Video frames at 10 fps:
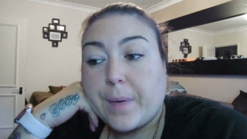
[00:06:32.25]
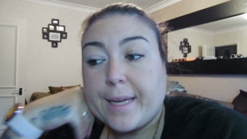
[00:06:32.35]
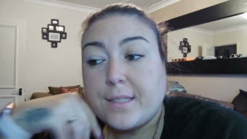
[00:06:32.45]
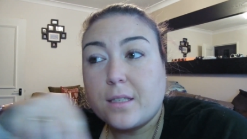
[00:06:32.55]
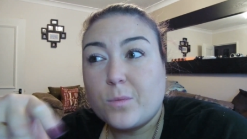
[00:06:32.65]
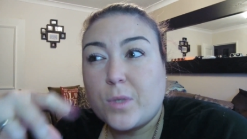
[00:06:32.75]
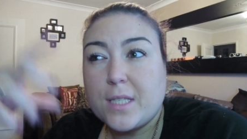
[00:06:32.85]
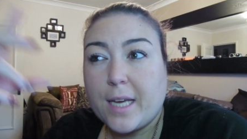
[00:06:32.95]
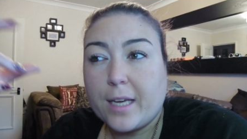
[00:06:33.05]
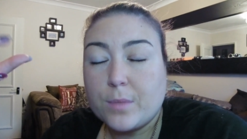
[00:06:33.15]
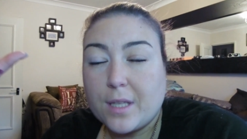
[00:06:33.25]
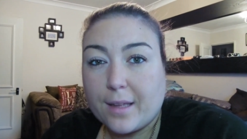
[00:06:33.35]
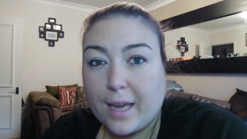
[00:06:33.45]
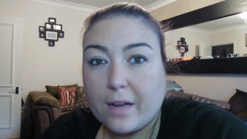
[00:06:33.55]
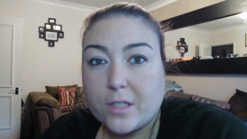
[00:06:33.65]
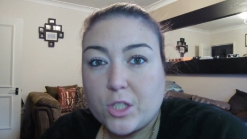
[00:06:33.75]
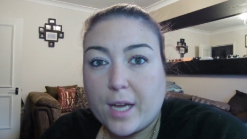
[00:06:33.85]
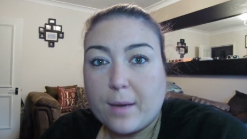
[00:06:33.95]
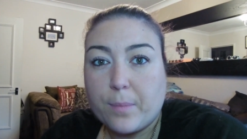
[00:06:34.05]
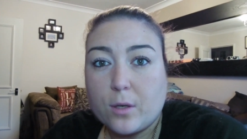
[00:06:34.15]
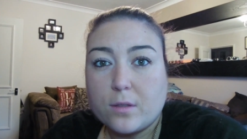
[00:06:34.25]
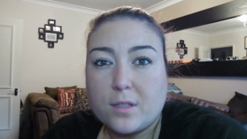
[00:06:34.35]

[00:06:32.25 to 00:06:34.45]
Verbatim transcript: but he doesn't want to take him to the garage yet because